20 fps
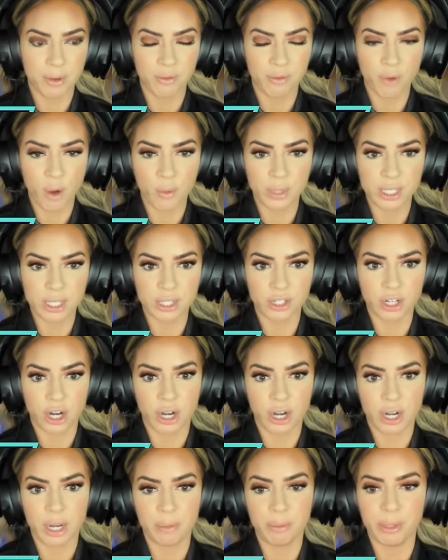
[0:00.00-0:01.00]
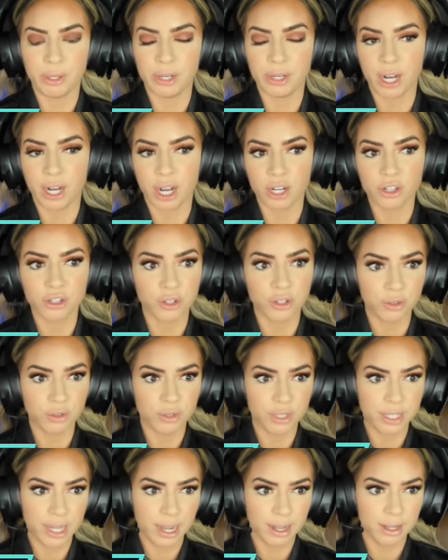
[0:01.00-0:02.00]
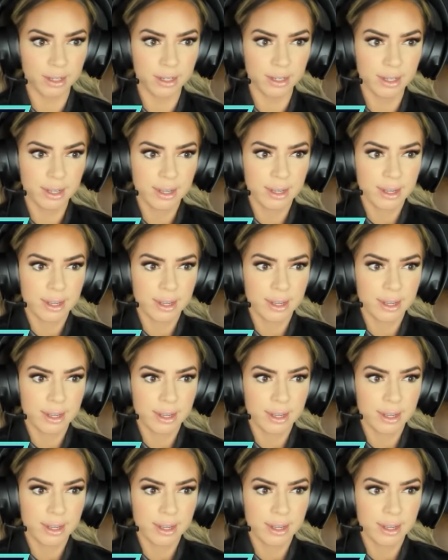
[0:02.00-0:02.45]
of what we started building on Tuesday,